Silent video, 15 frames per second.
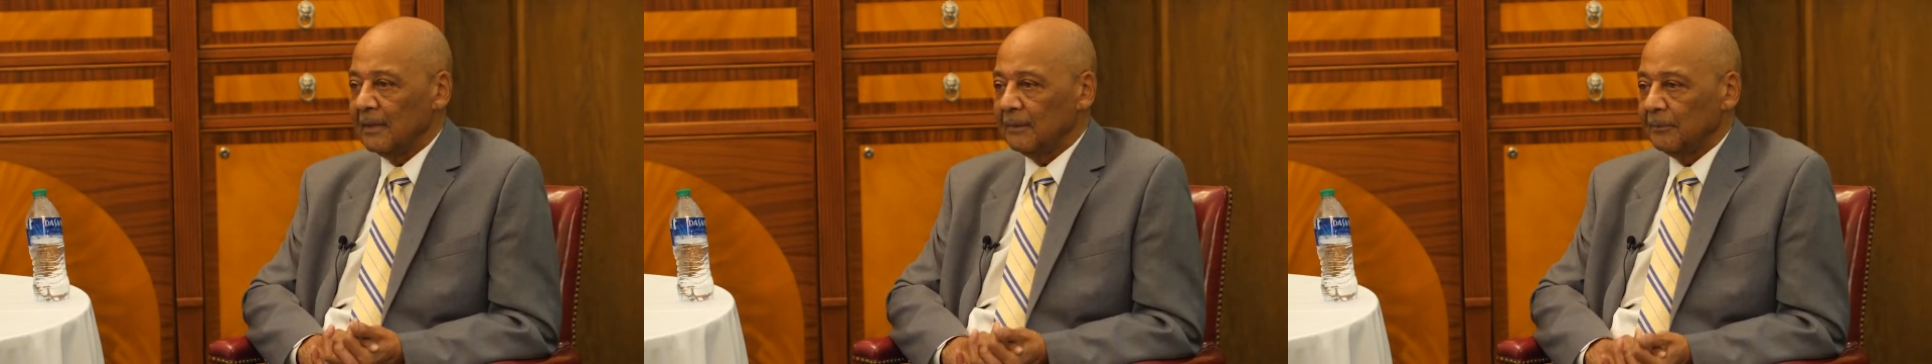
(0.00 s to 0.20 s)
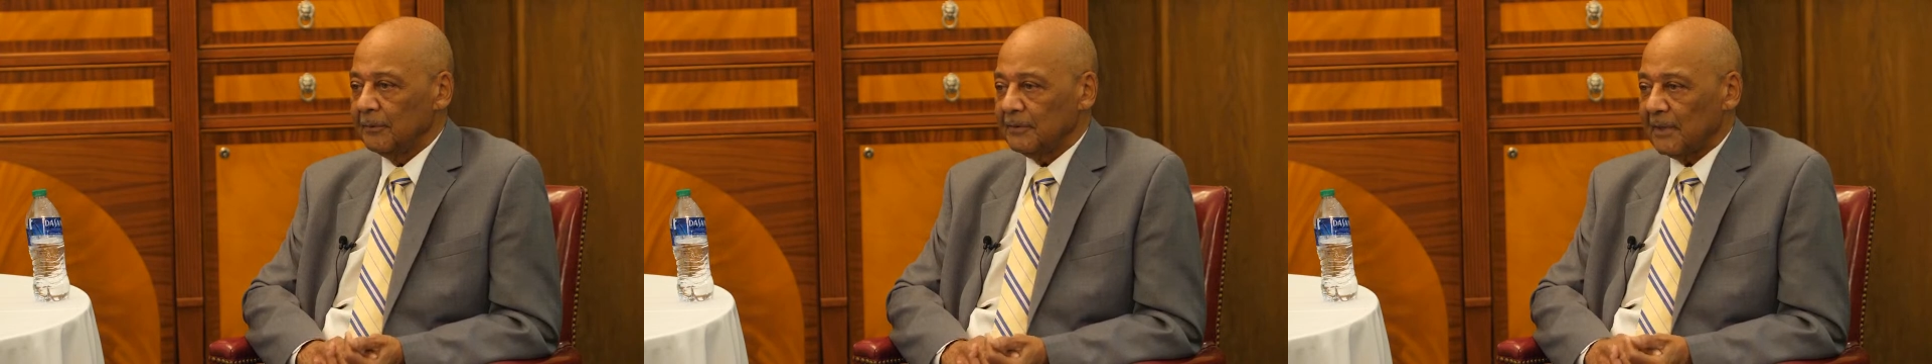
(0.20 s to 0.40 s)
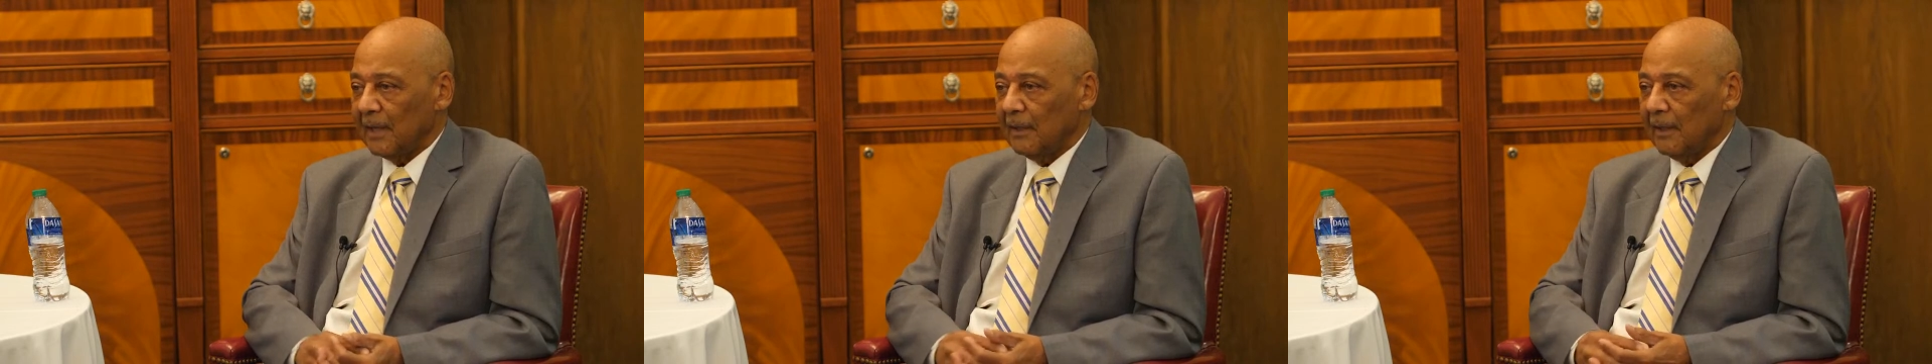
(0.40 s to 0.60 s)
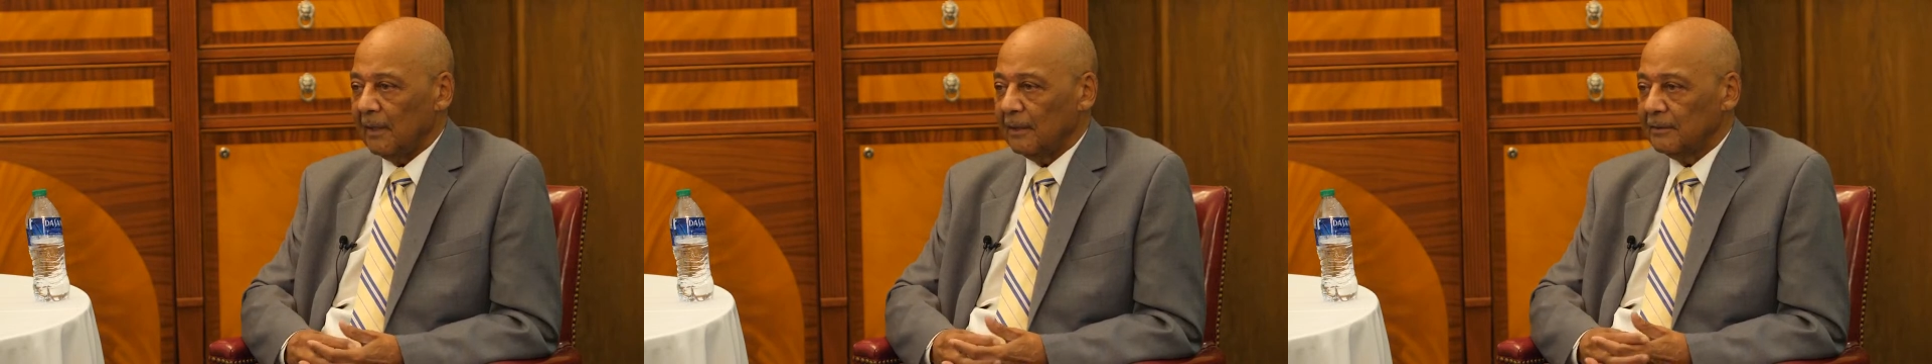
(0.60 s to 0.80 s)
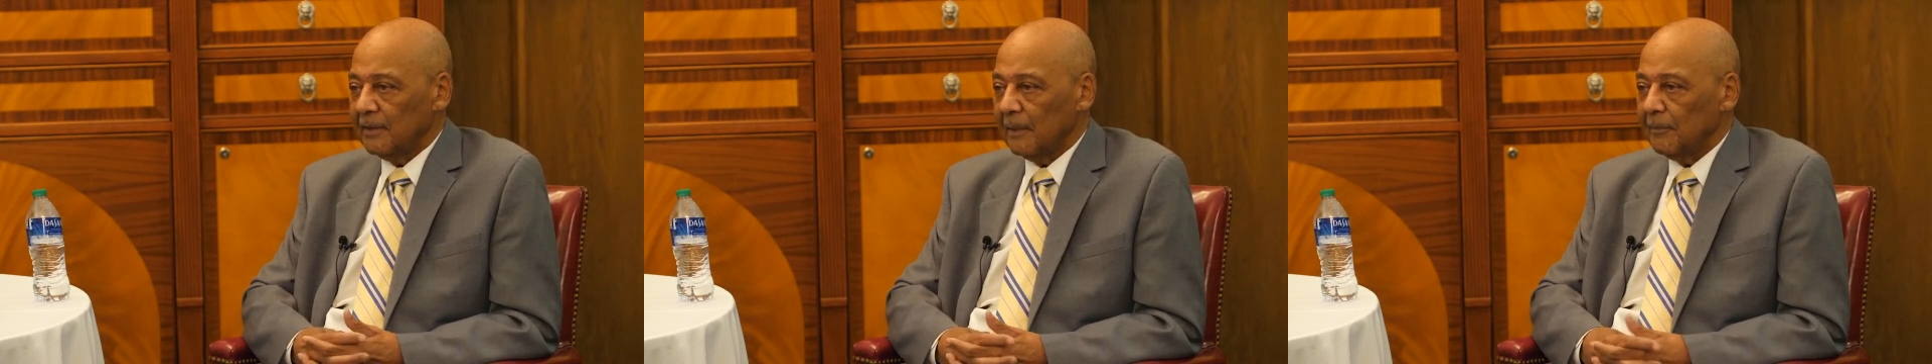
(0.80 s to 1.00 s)
was I led
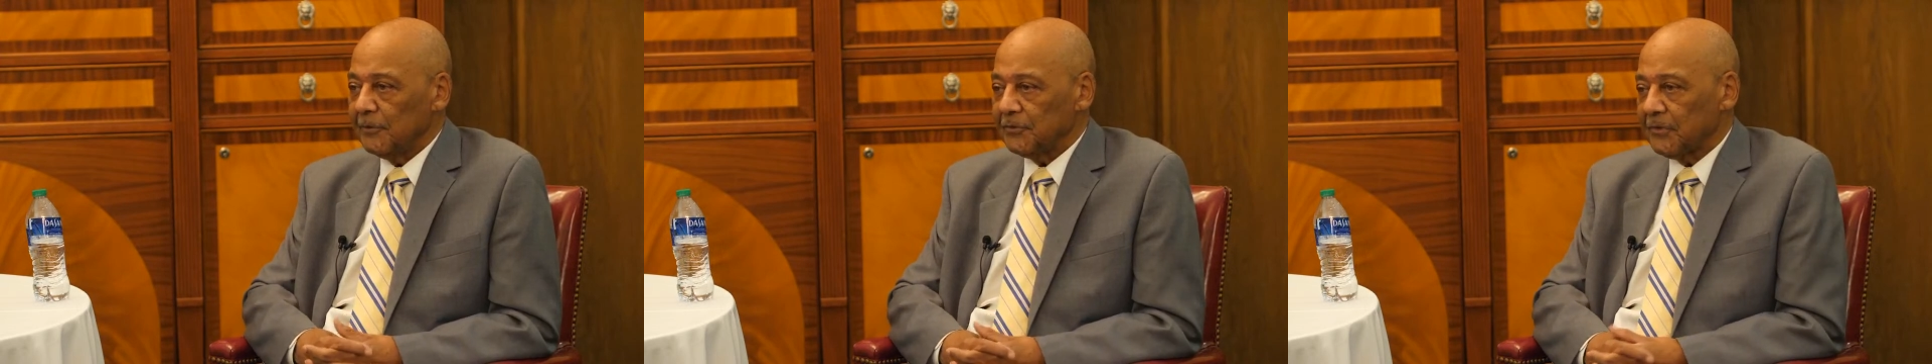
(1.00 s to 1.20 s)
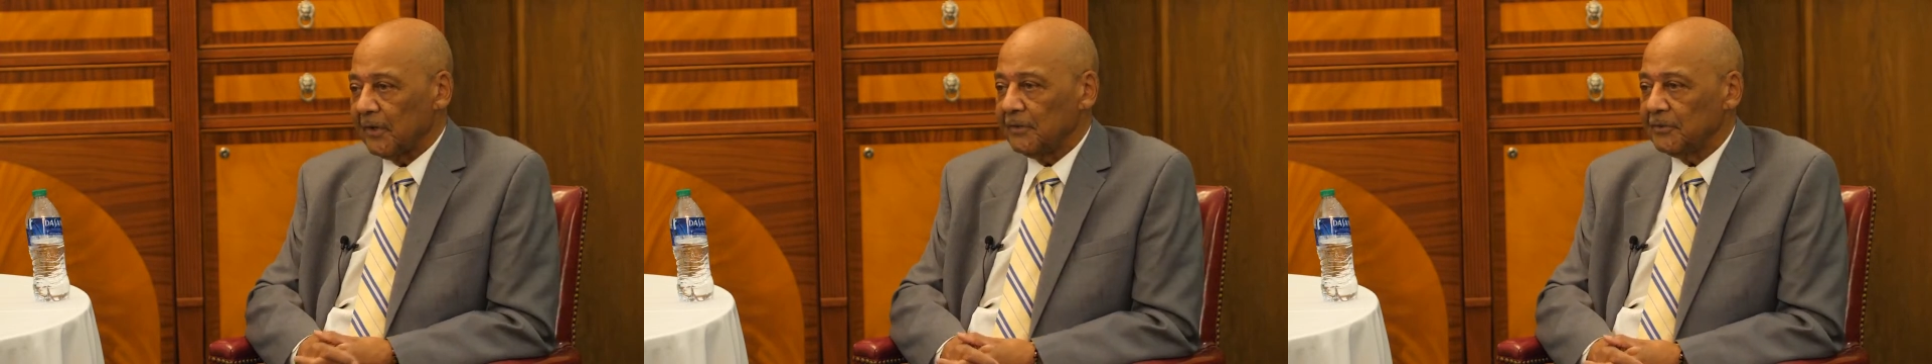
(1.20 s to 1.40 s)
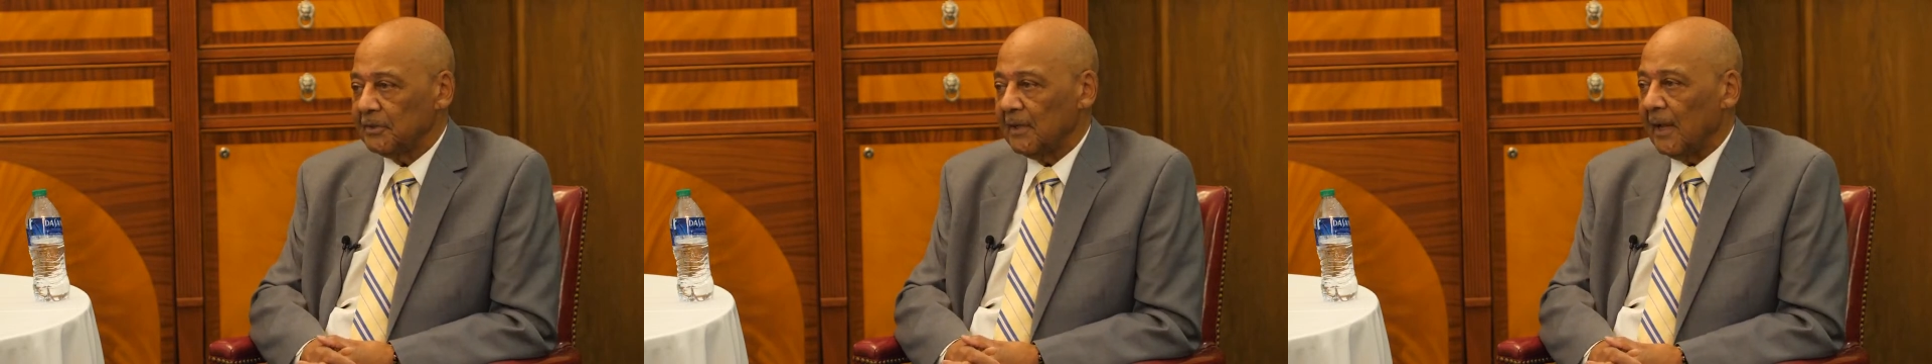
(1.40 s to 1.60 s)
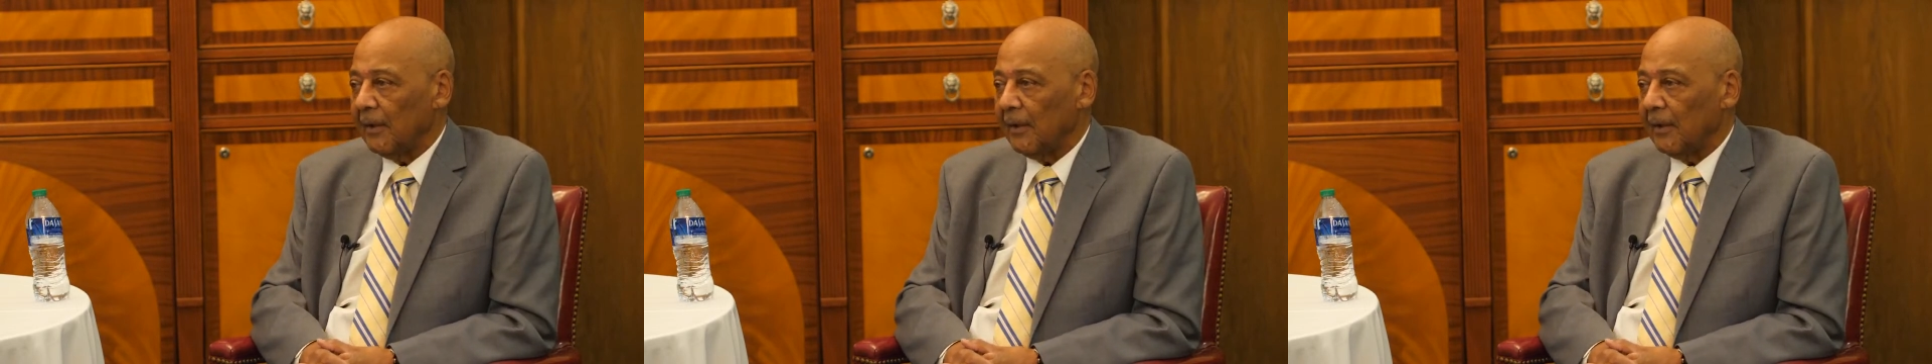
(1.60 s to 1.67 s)
a demonstration